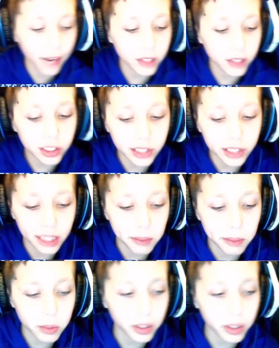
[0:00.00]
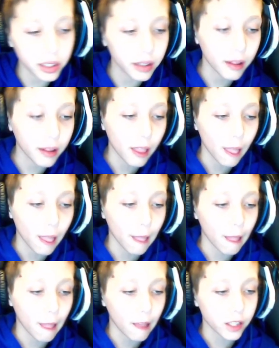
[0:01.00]
already redeemed this one,
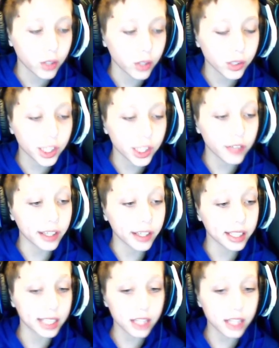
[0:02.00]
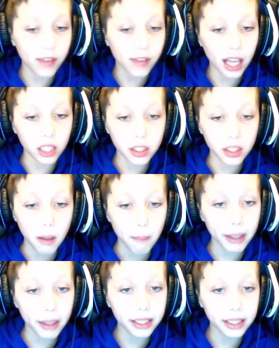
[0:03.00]
so don't say it's fixed. It says valid, but
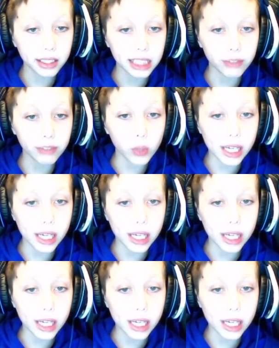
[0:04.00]
it does give you a